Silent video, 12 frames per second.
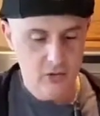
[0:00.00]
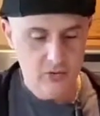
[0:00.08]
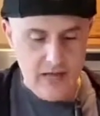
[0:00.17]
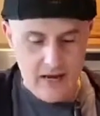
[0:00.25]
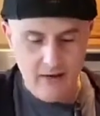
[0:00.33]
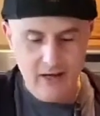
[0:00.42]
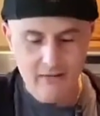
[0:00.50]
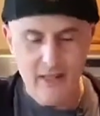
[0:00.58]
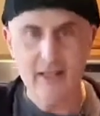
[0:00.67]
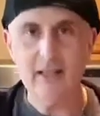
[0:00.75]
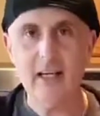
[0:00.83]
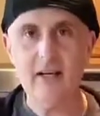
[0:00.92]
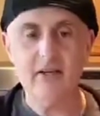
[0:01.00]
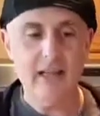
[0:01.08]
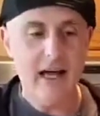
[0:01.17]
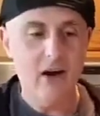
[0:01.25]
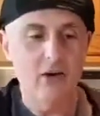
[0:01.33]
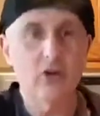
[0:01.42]
So now I have that layer
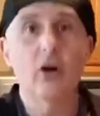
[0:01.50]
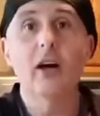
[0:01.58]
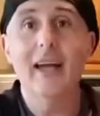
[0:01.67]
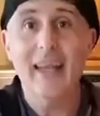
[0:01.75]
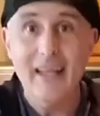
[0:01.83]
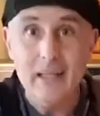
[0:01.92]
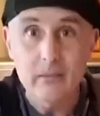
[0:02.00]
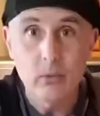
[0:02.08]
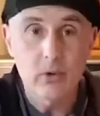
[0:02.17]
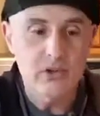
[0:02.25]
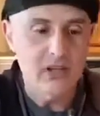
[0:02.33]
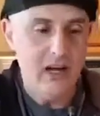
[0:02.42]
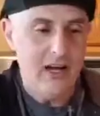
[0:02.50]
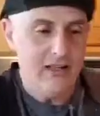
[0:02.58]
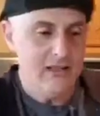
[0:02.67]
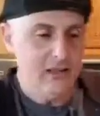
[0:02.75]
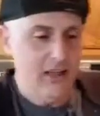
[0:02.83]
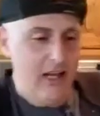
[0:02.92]
down, adding more
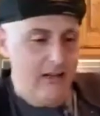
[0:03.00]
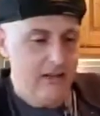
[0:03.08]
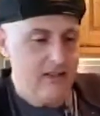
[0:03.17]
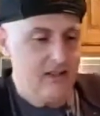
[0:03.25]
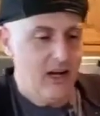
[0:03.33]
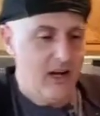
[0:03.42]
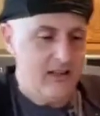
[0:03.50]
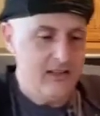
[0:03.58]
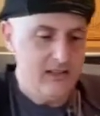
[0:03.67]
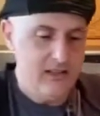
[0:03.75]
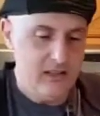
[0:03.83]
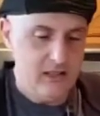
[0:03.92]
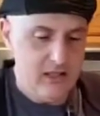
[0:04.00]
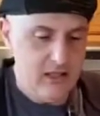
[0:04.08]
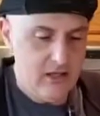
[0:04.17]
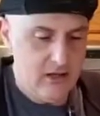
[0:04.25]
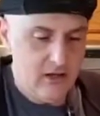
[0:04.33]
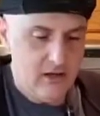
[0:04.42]
sauce. Again, the sauce is the
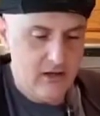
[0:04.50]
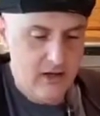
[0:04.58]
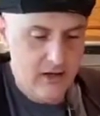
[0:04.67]
key here.